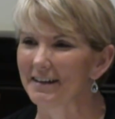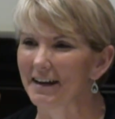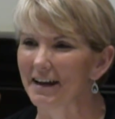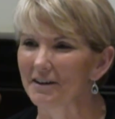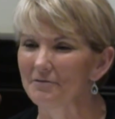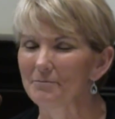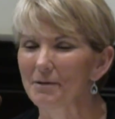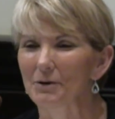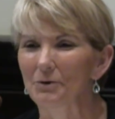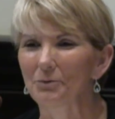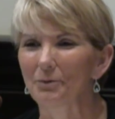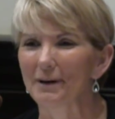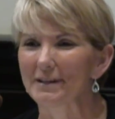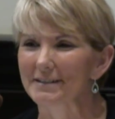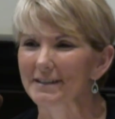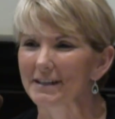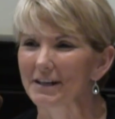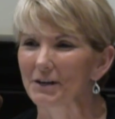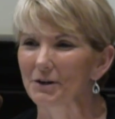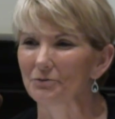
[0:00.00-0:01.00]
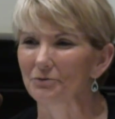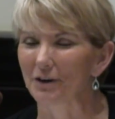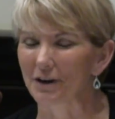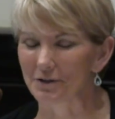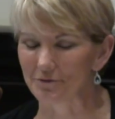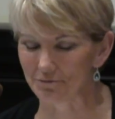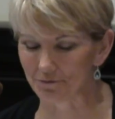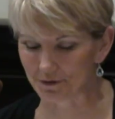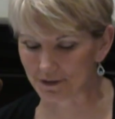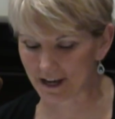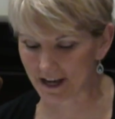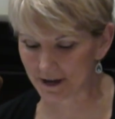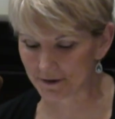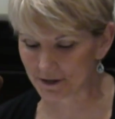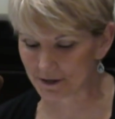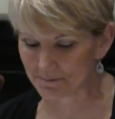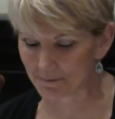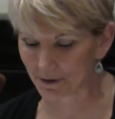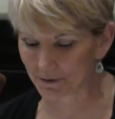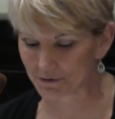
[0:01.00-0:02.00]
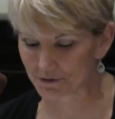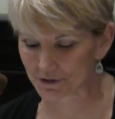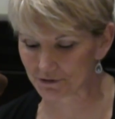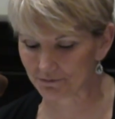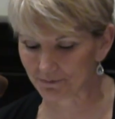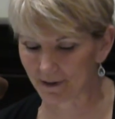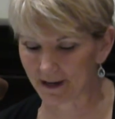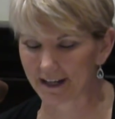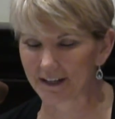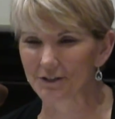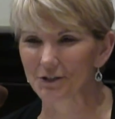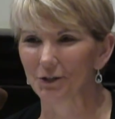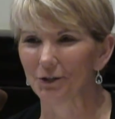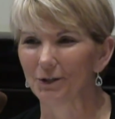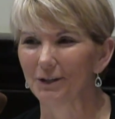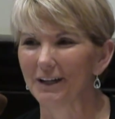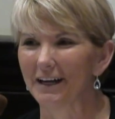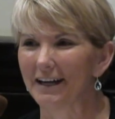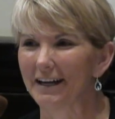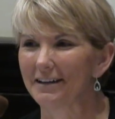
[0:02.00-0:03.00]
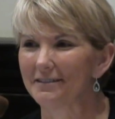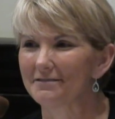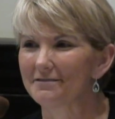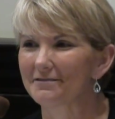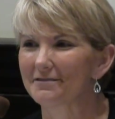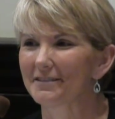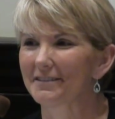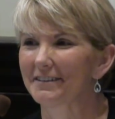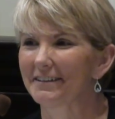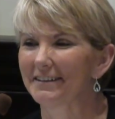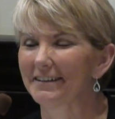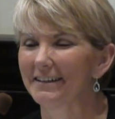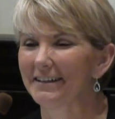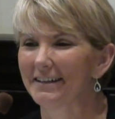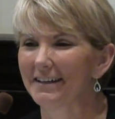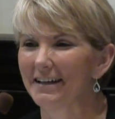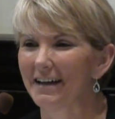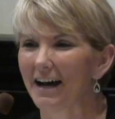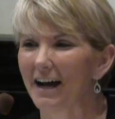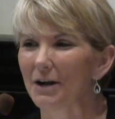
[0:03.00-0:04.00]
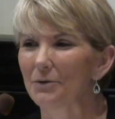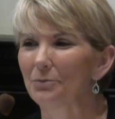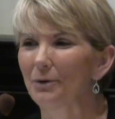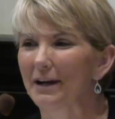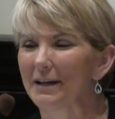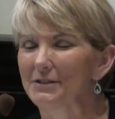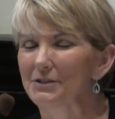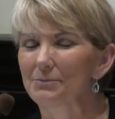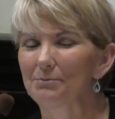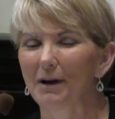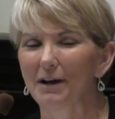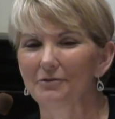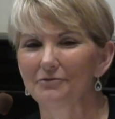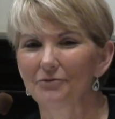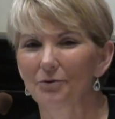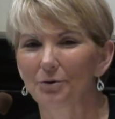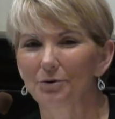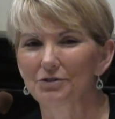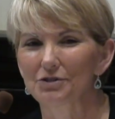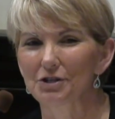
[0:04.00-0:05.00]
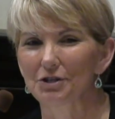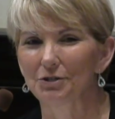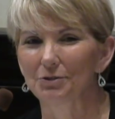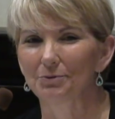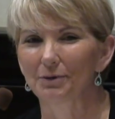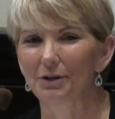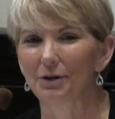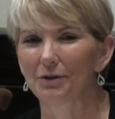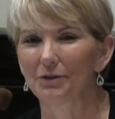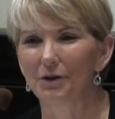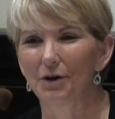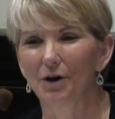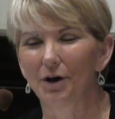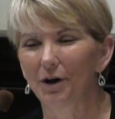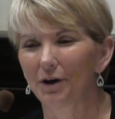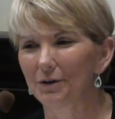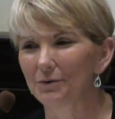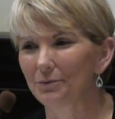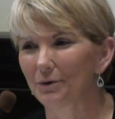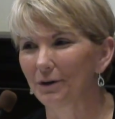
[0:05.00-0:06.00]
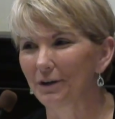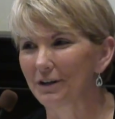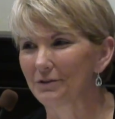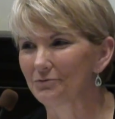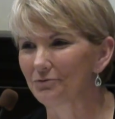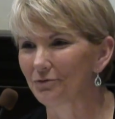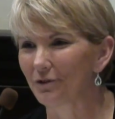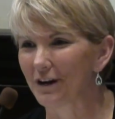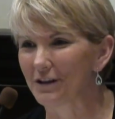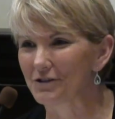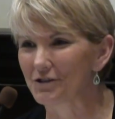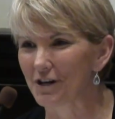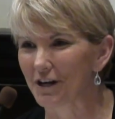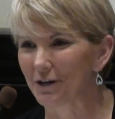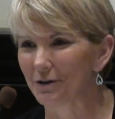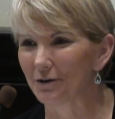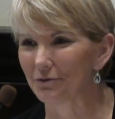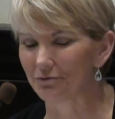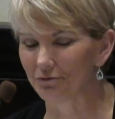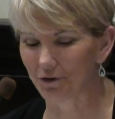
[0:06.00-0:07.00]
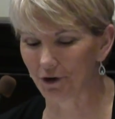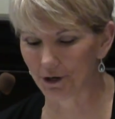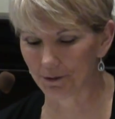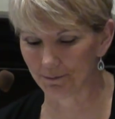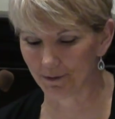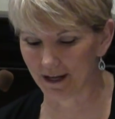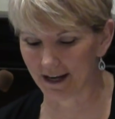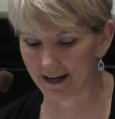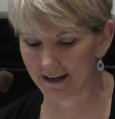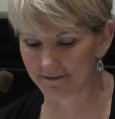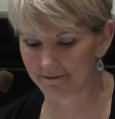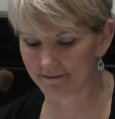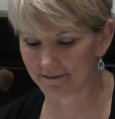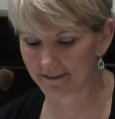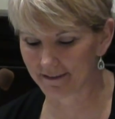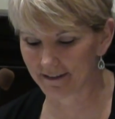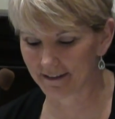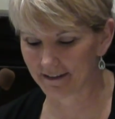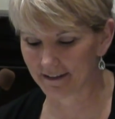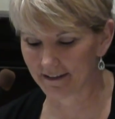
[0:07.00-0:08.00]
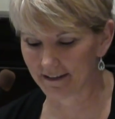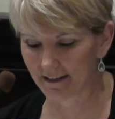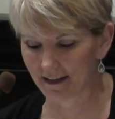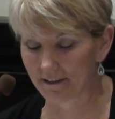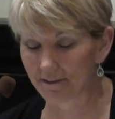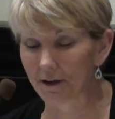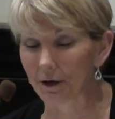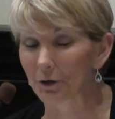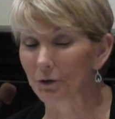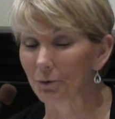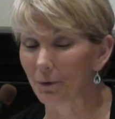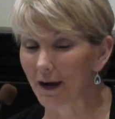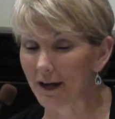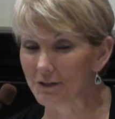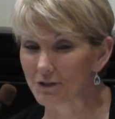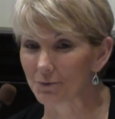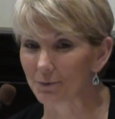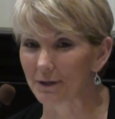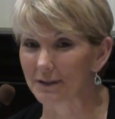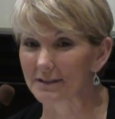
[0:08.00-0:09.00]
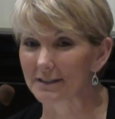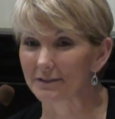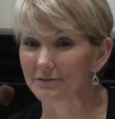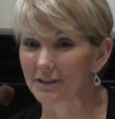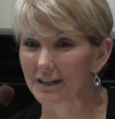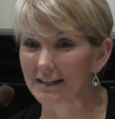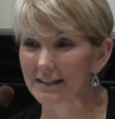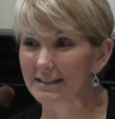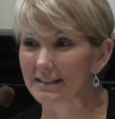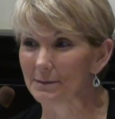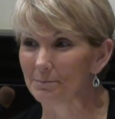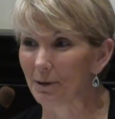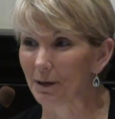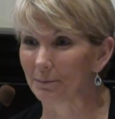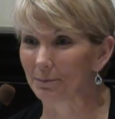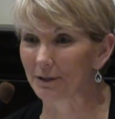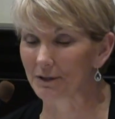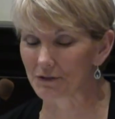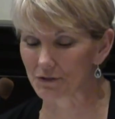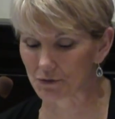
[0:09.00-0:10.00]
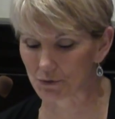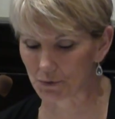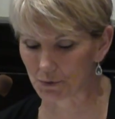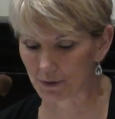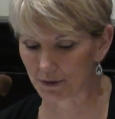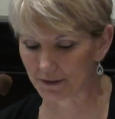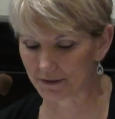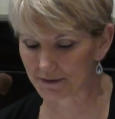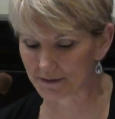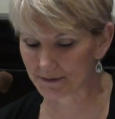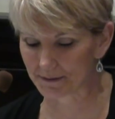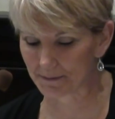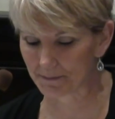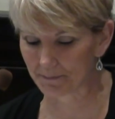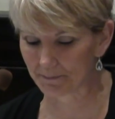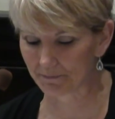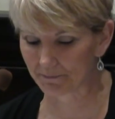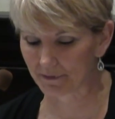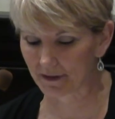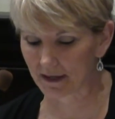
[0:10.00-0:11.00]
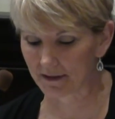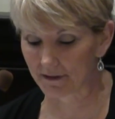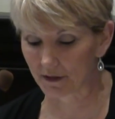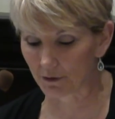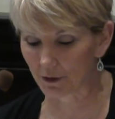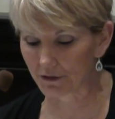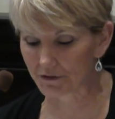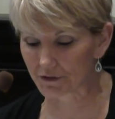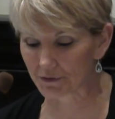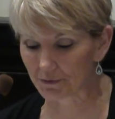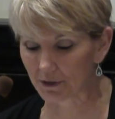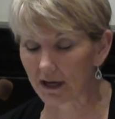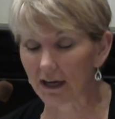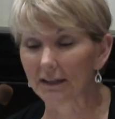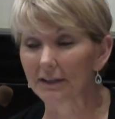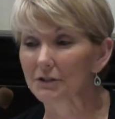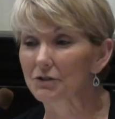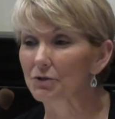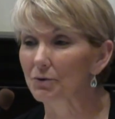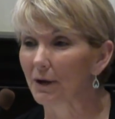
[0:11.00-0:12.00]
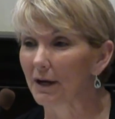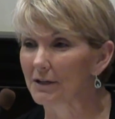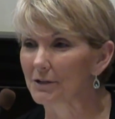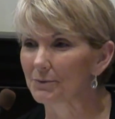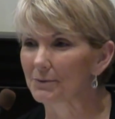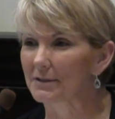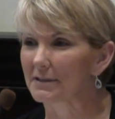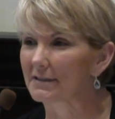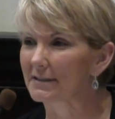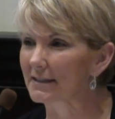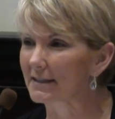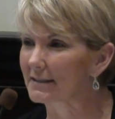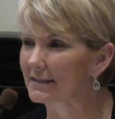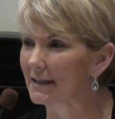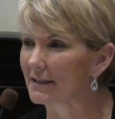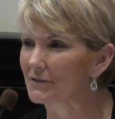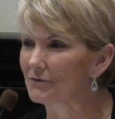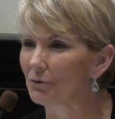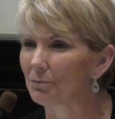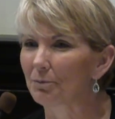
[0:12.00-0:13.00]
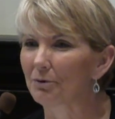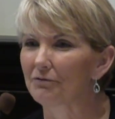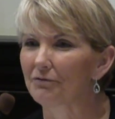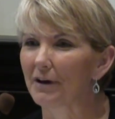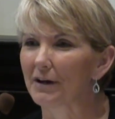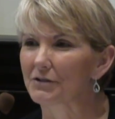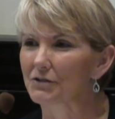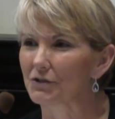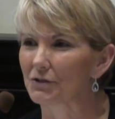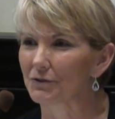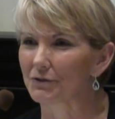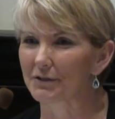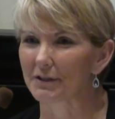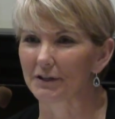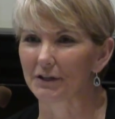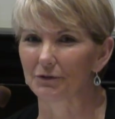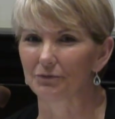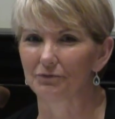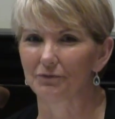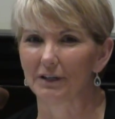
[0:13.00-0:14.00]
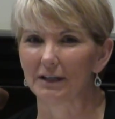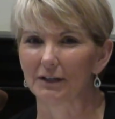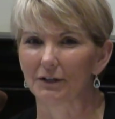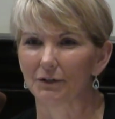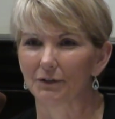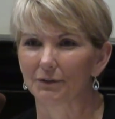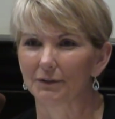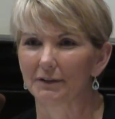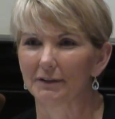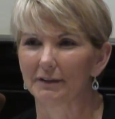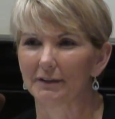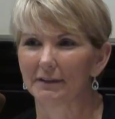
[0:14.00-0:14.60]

I've been a resident of Rutherford County most of my adult life. I raised my 4 children on the hard work and fresh air of farm life, and they're graduates of Tennessee Public Schools. They're also college graduates and successful professionals in their field.